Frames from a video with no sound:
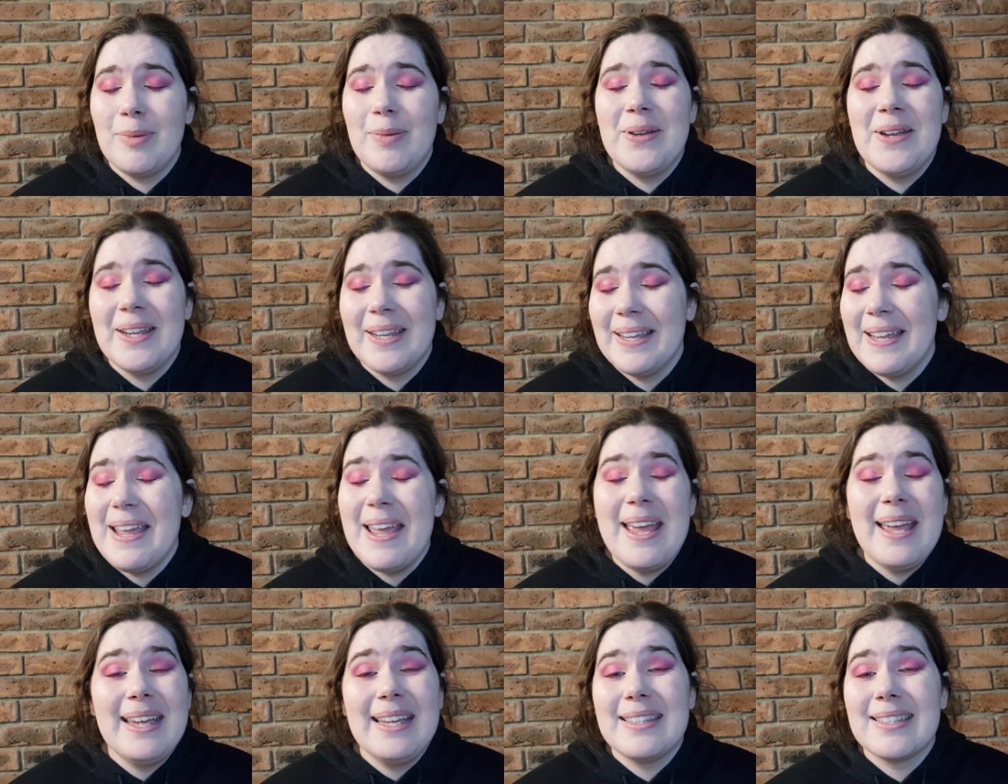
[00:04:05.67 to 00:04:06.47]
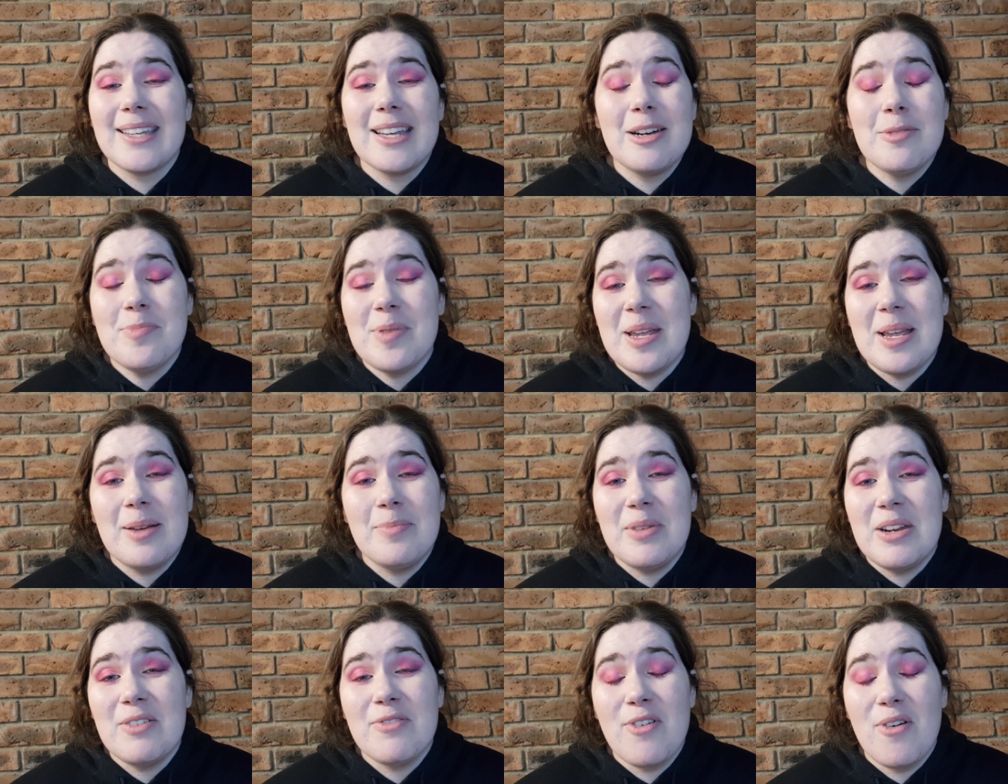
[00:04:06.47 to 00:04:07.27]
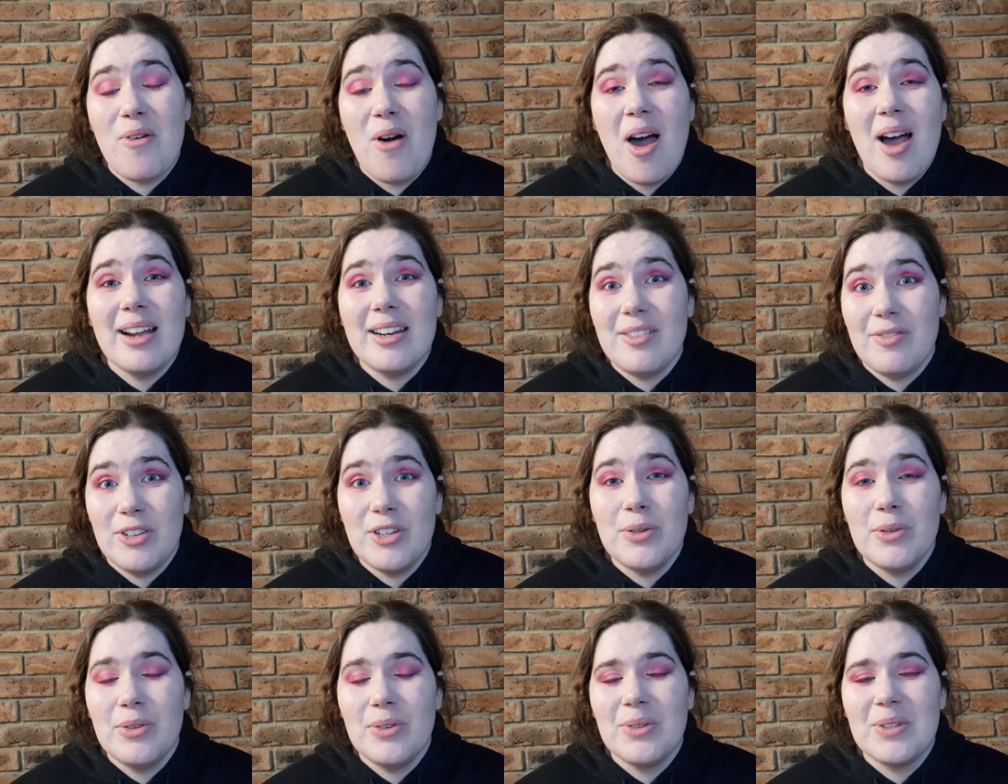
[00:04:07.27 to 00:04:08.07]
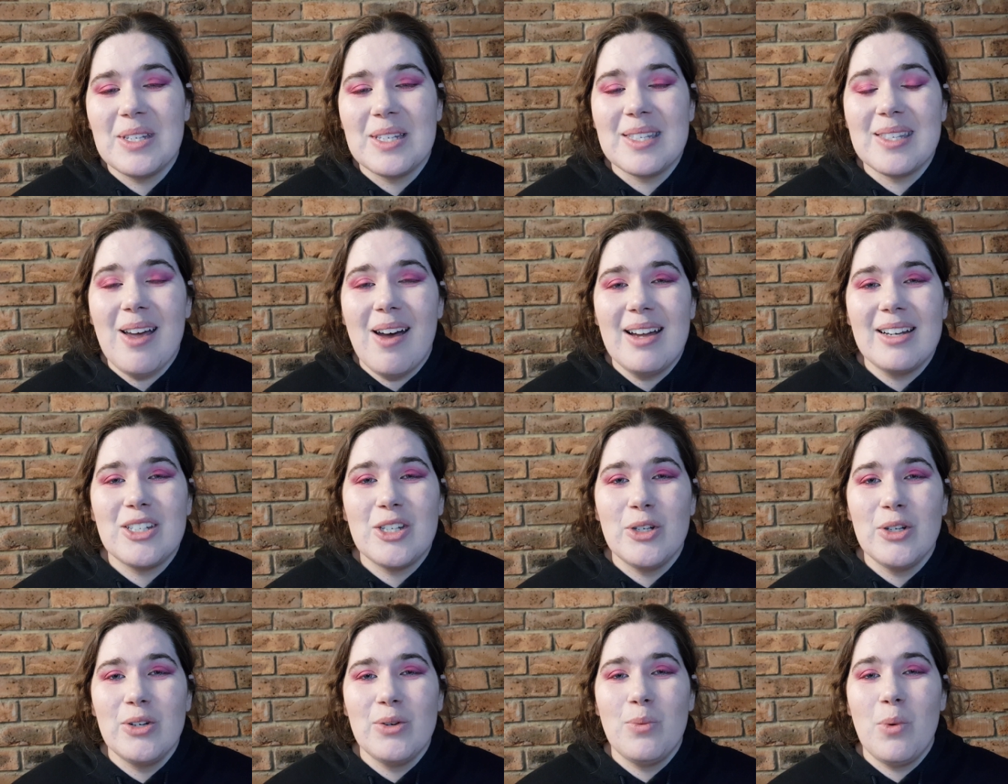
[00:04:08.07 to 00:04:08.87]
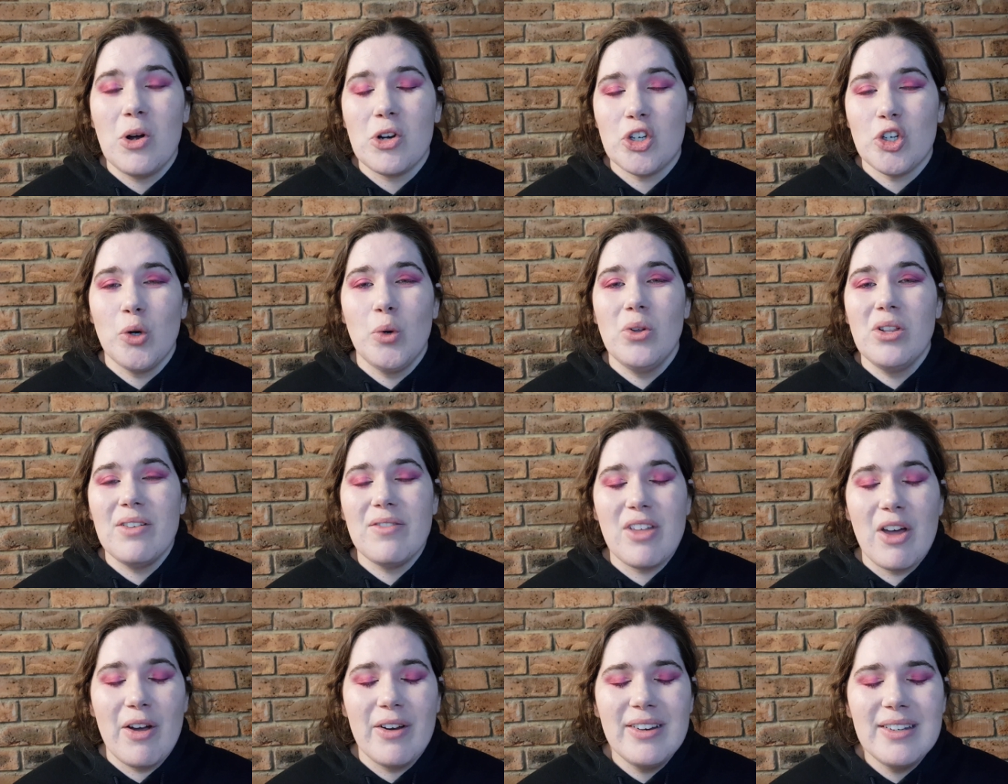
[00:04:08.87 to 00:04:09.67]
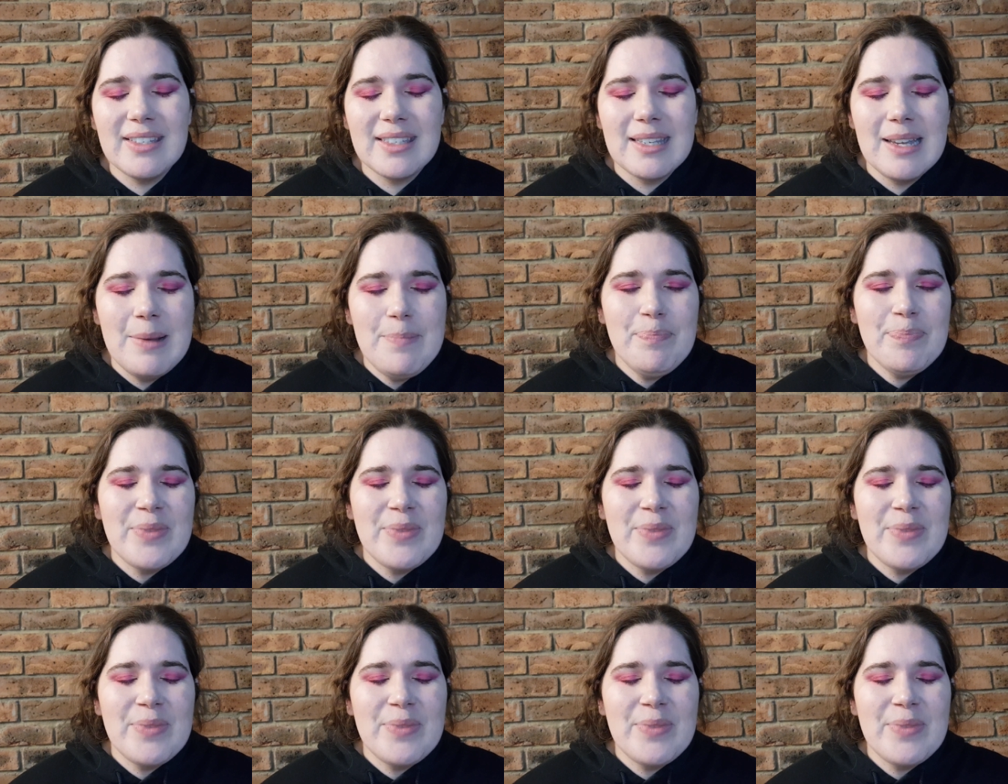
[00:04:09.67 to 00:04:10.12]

to, it's going to be a bit of a ride if you decide to watch all of those.